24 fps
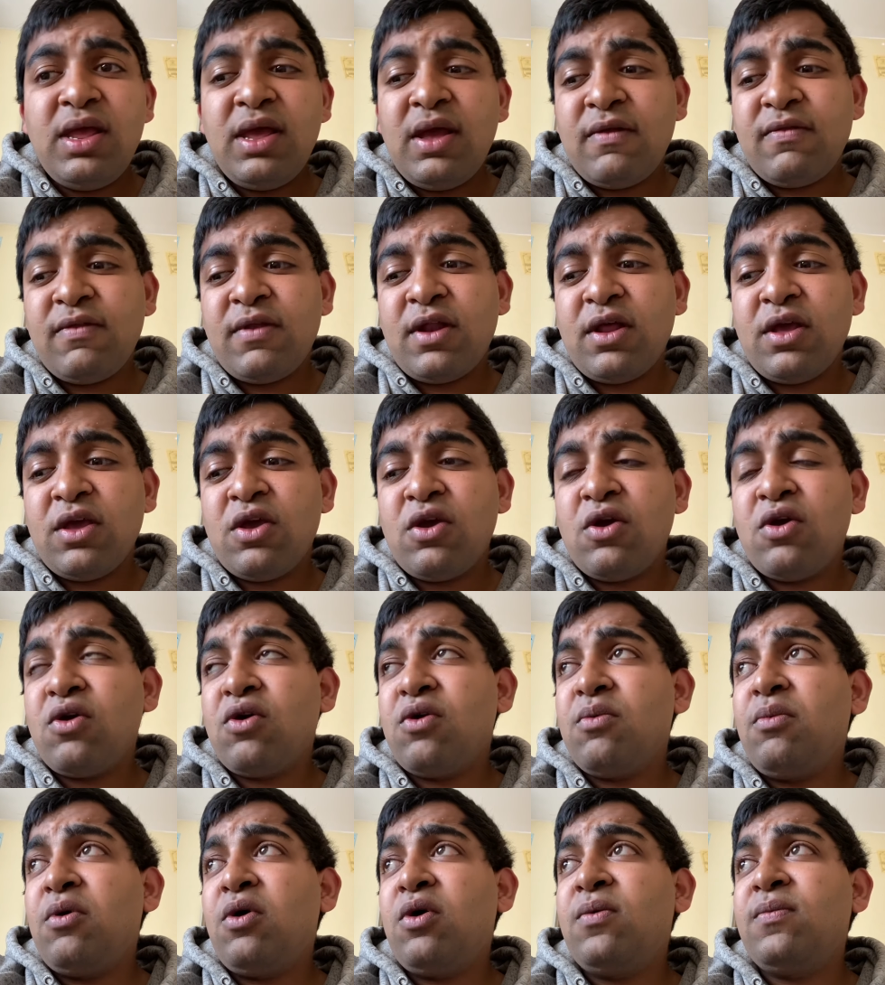And then I
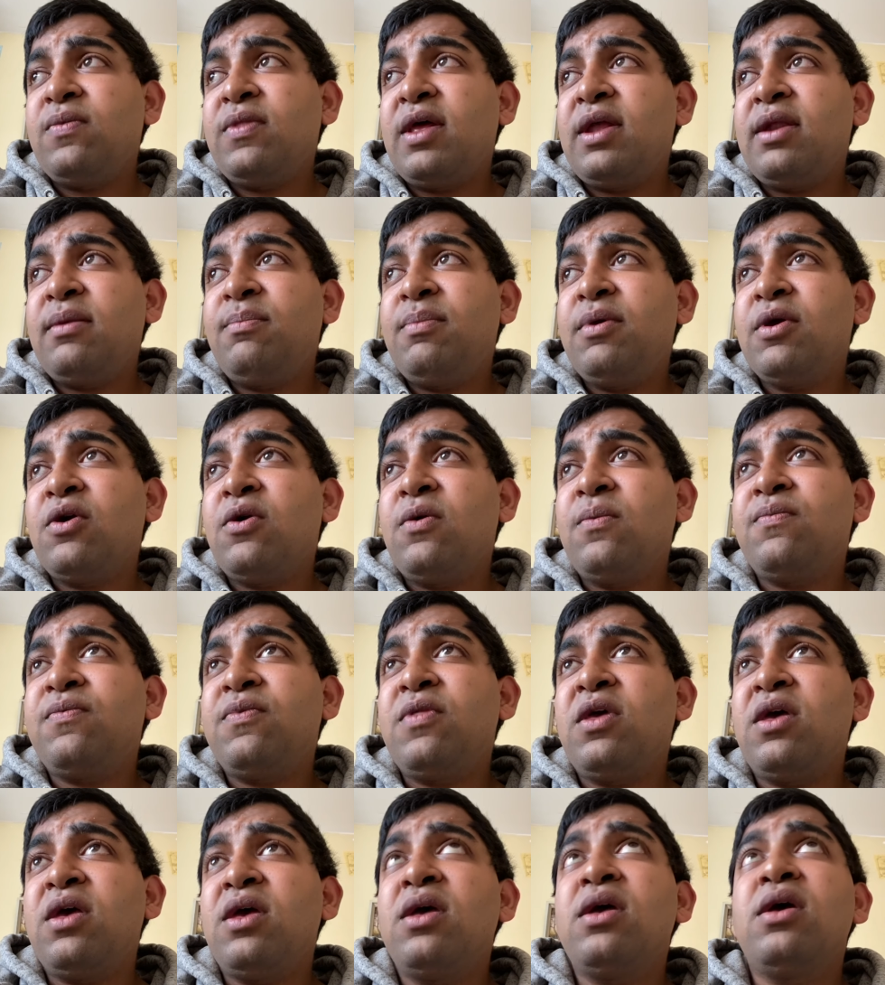come home then, pick up
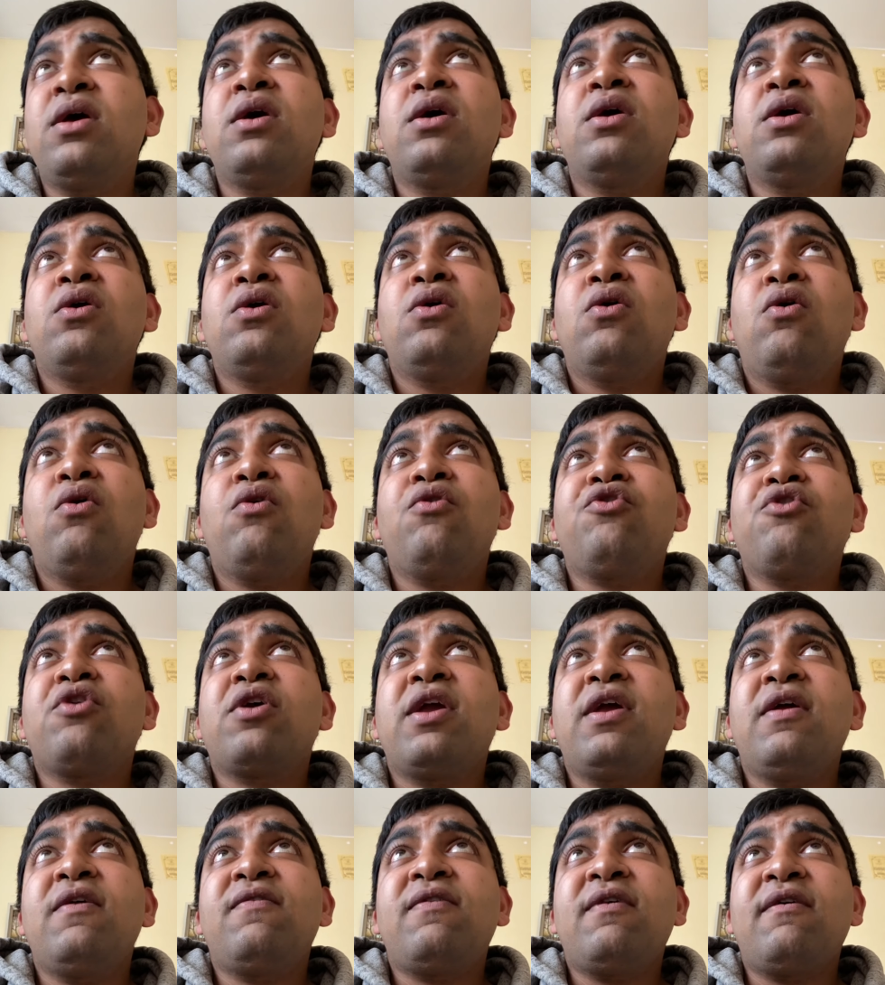the other oh,
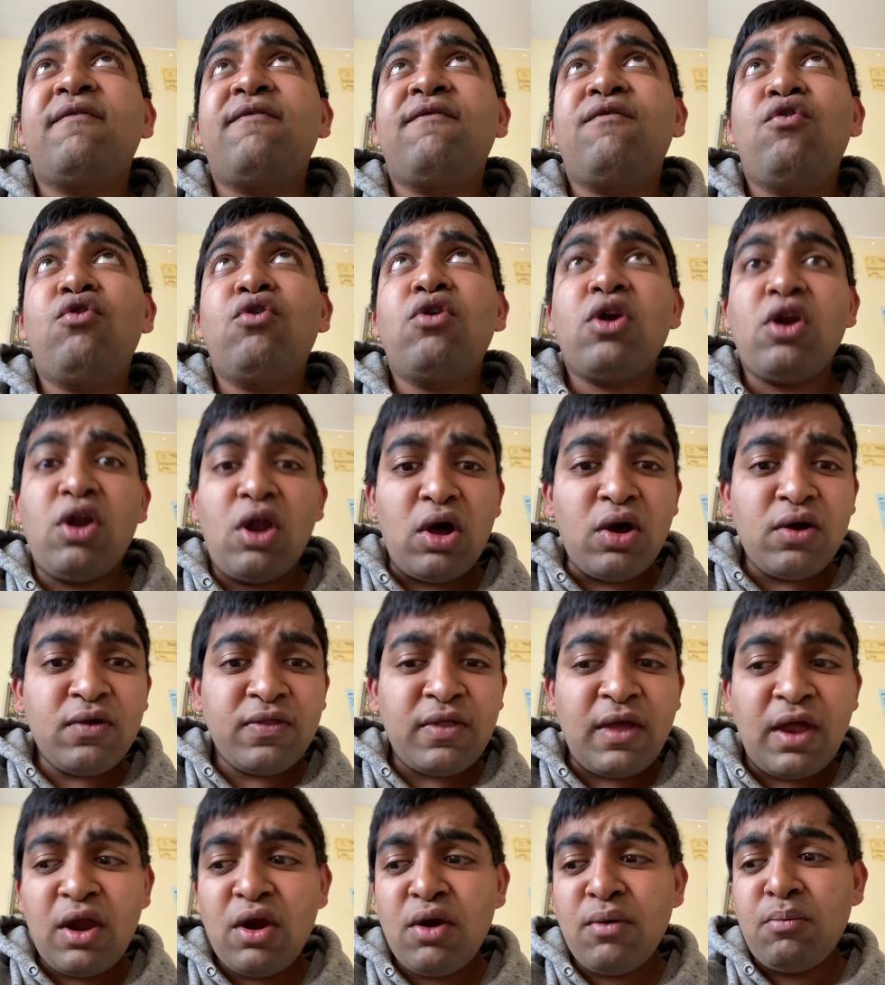kids at four o'clock
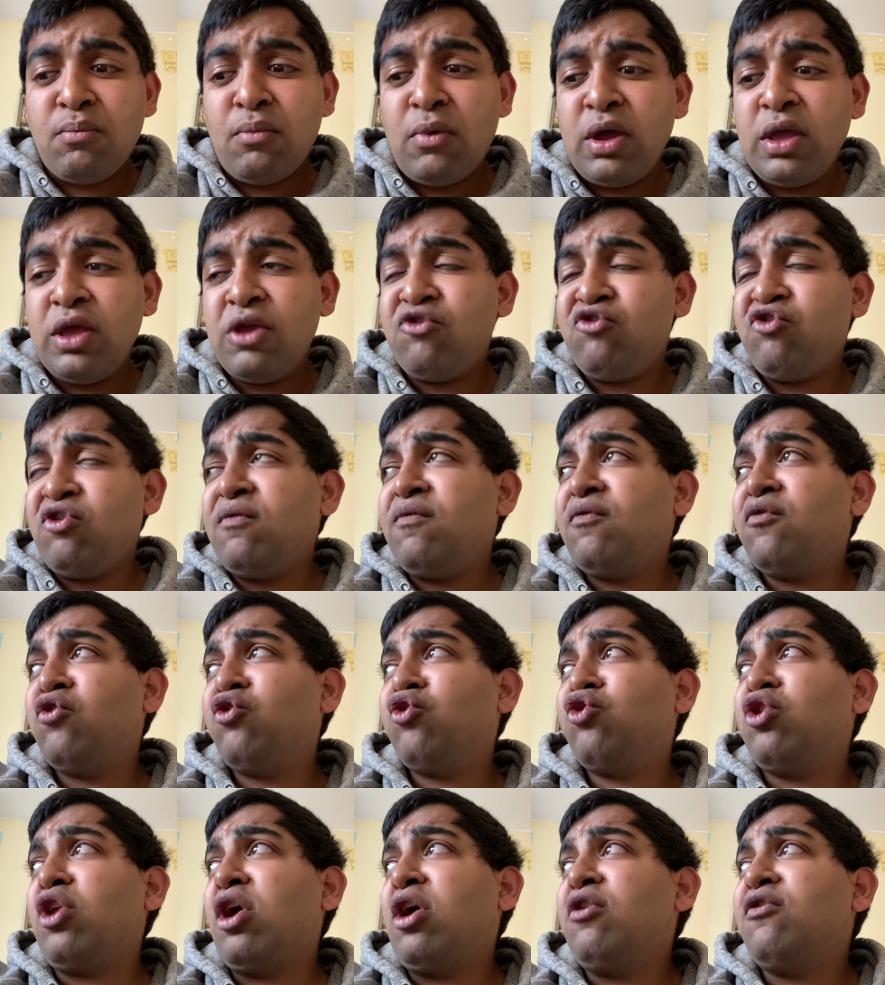there. My shift
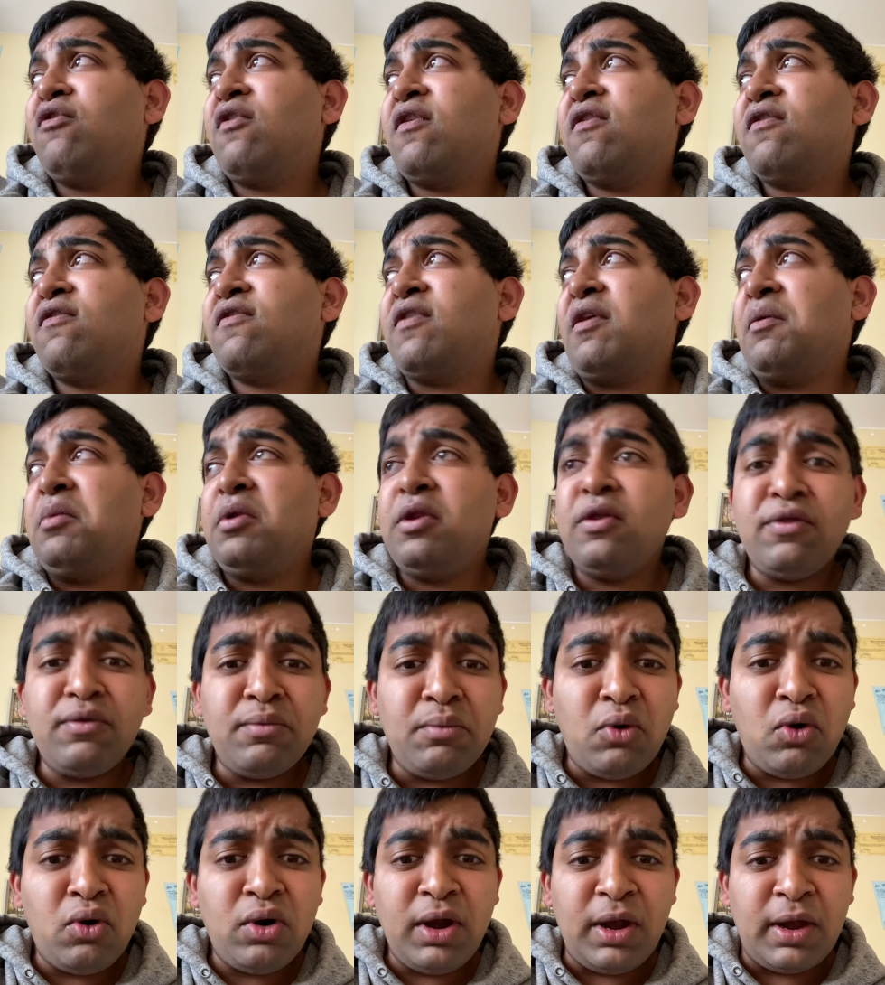starts at seven in the
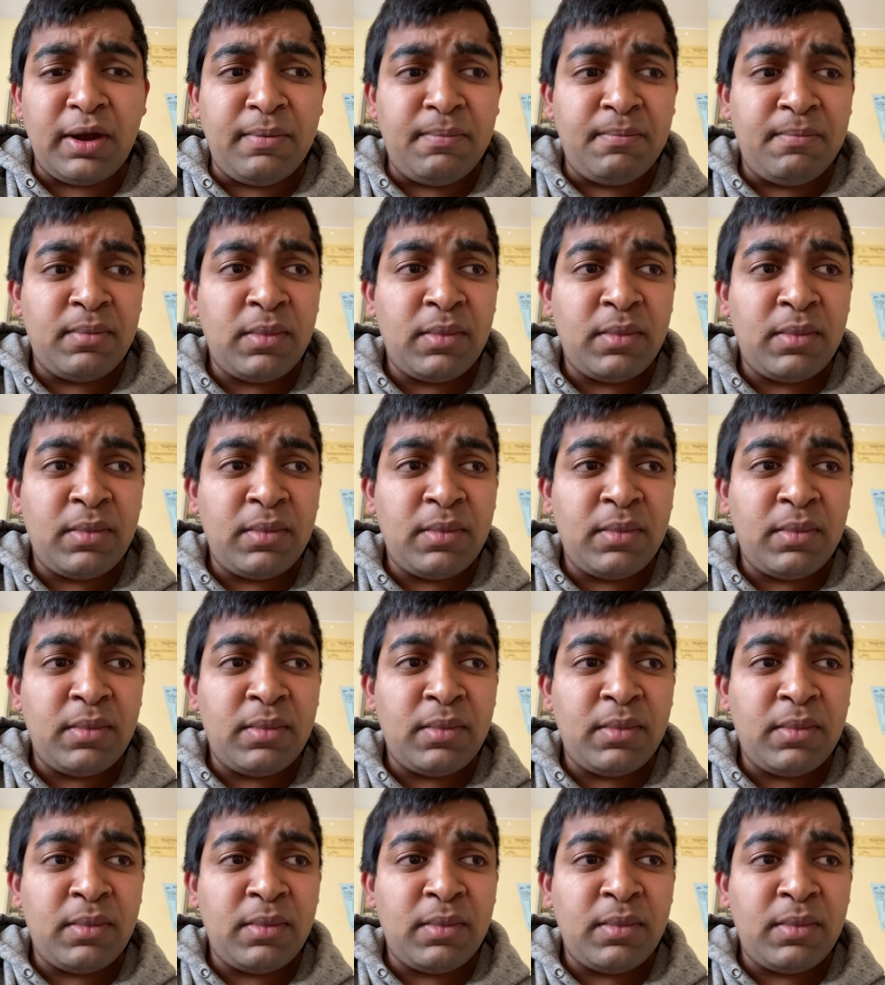morning.